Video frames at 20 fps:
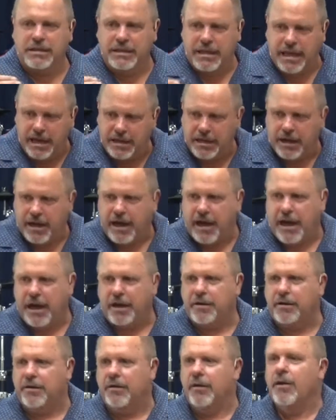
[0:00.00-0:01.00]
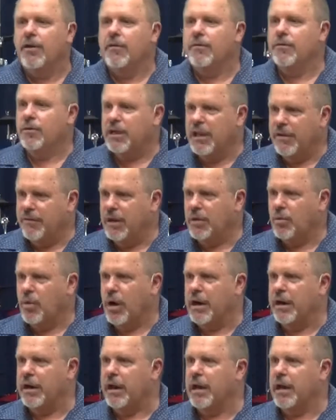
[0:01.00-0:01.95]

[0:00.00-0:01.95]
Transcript: tender hearted, forgiving one